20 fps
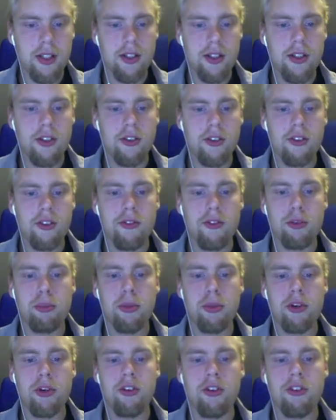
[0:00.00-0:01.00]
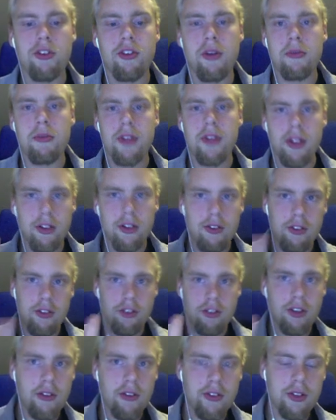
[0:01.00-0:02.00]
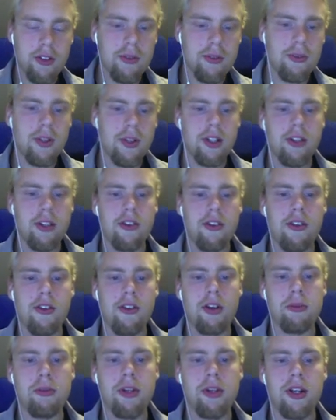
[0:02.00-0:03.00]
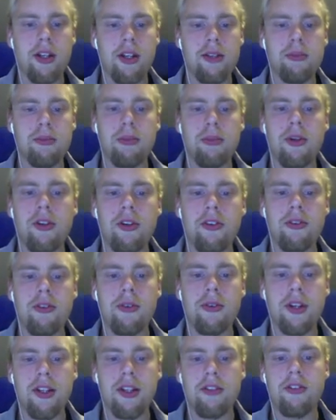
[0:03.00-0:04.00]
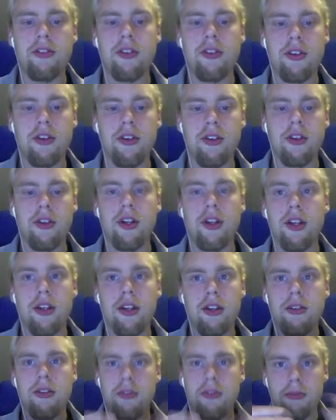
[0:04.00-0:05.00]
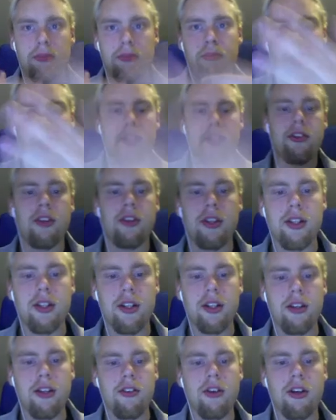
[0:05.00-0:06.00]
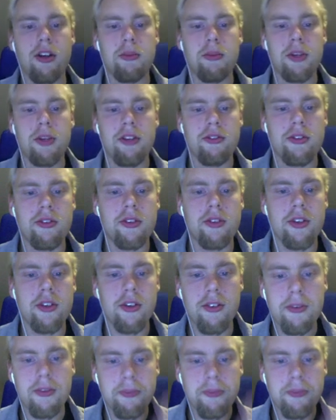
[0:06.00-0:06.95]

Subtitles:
So if you push something, you shove it once, it's going to be an impulse, while if you're bicycling, it's going to be a force.